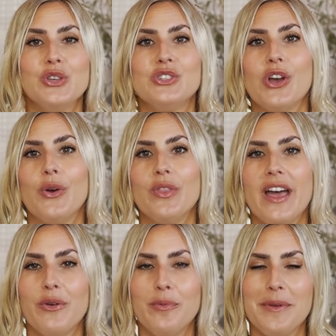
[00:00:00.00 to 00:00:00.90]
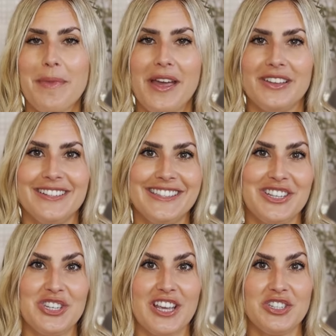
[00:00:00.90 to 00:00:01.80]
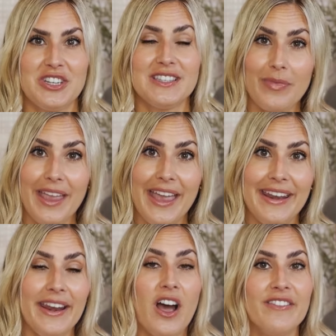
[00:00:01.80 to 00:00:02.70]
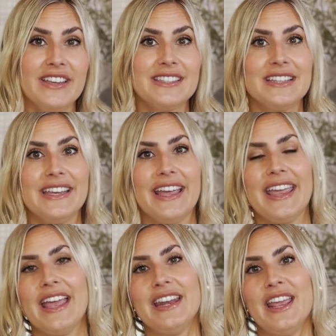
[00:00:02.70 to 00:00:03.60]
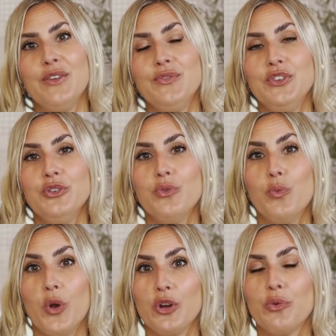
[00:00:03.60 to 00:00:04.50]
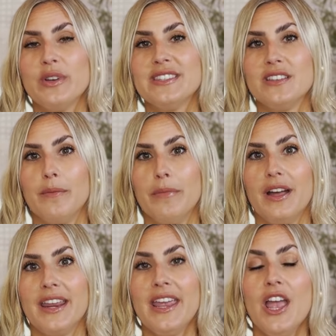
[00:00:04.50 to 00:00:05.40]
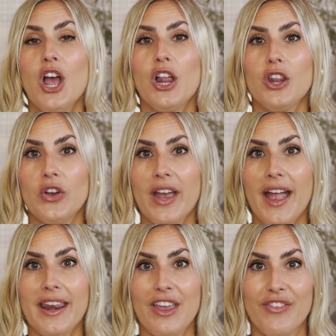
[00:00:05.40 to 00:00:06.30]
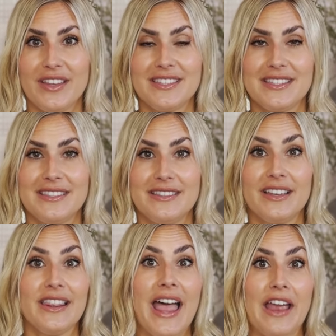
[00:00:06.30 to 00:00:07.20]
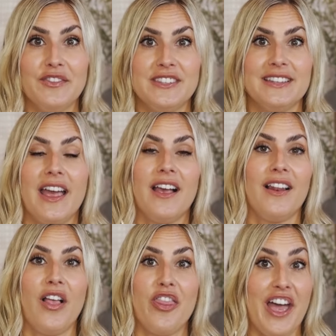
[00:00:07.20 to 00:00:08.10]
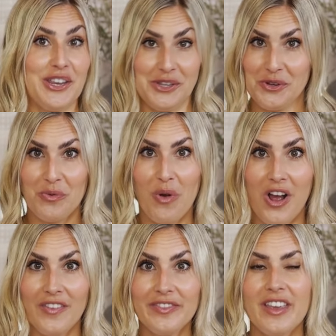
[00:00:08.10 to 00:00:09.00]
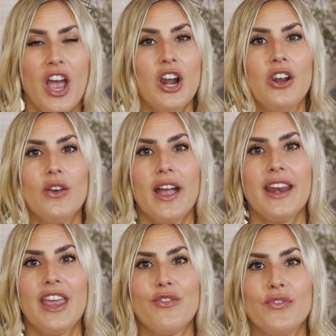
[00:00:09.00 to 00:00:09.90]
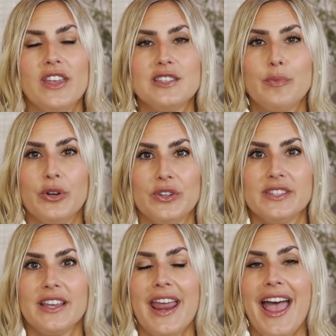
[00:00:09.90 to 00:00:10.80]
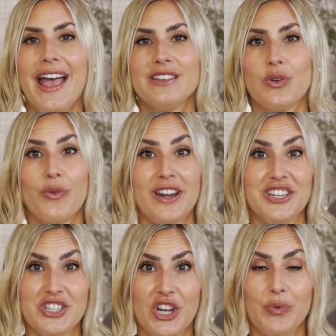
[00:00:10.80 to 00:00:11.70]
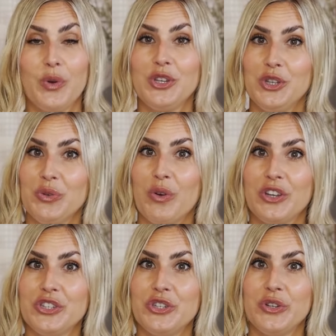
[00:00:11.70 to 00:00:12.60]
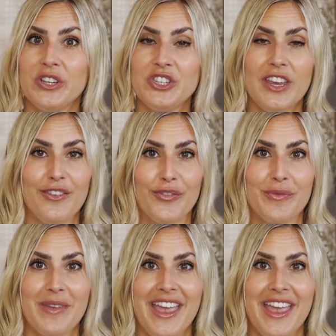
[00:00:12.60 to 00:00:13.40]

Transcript: So that would be my other suggestions. And then obviously, again, if you work with somebody, look at if it's the lifestyle that you want. Look at if this person has already done what you want to achieve.